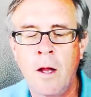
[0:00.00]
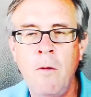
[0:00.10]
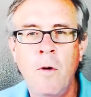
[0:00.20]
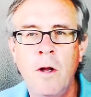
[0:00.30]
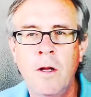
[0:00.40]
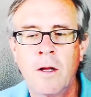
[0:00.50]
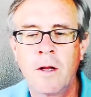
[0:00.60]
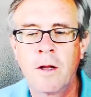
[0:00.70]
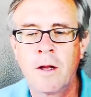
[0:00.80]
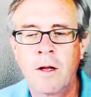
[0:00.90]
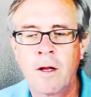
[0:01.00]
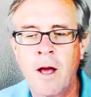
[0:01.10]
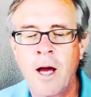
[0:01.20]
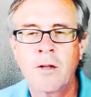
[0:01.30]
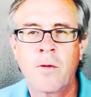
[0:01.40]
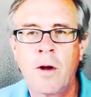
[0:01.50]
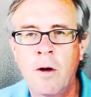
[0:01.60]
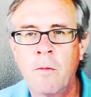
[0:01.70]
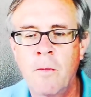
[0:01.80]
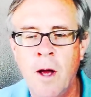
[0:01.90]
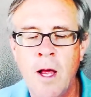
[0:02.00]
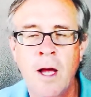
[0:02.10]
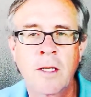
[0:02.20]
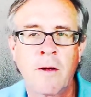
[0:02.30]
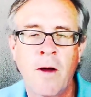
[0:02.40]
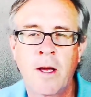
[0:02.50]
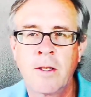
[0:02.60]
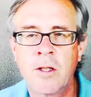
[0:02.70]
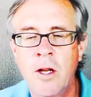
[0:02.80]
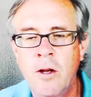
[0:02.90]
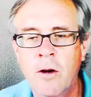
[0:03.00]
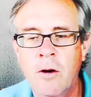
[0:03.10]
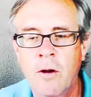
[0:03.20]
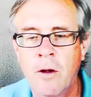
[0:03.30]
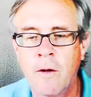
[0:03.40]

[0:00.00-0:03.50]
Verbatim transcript: I didn't want to ask for help, ask if I could sit here